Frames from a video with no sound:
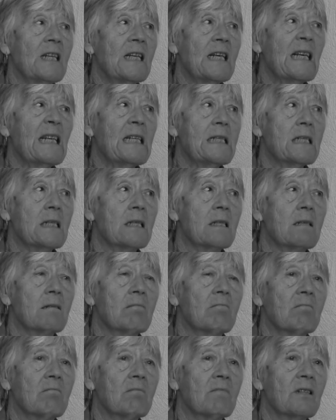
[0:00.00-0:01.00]
years.
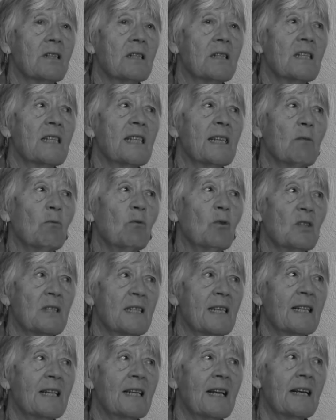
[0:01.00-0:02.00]
Since he was
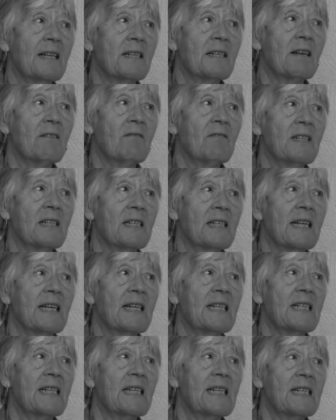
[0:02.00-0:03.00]
in that
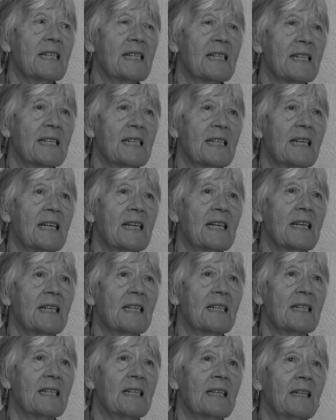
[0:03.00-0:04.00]
devastating
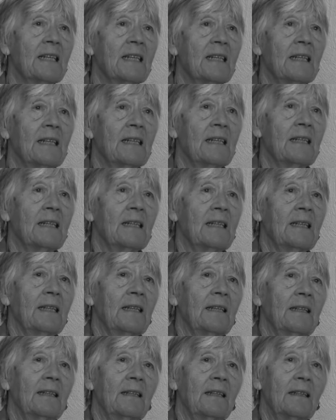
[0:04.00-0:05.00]
state.
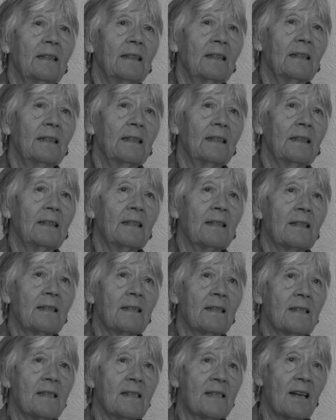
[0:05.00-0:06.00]

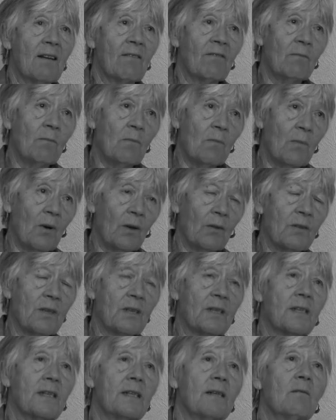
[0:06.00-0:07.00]
The 7
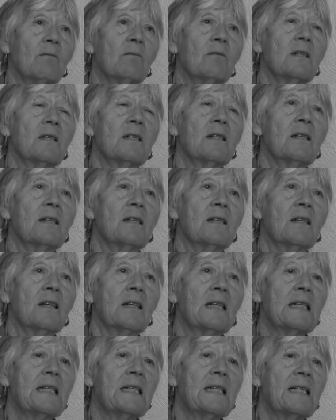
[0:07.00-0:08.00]
months he was in
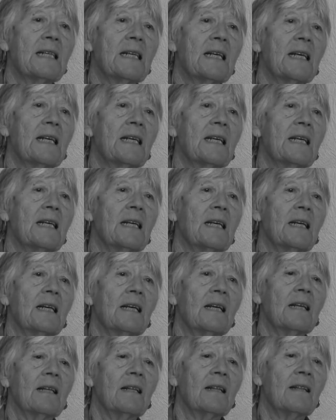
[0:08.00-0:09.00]
Dundee,
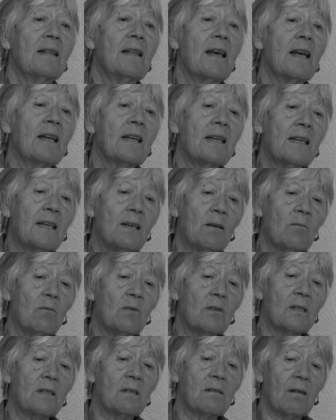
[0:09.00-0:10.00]
then he
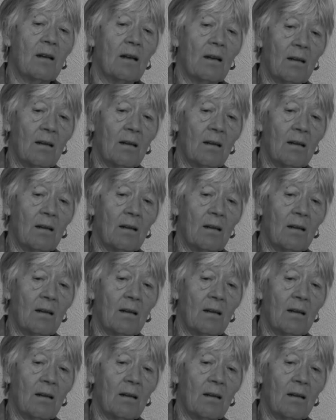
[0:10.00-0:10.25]
was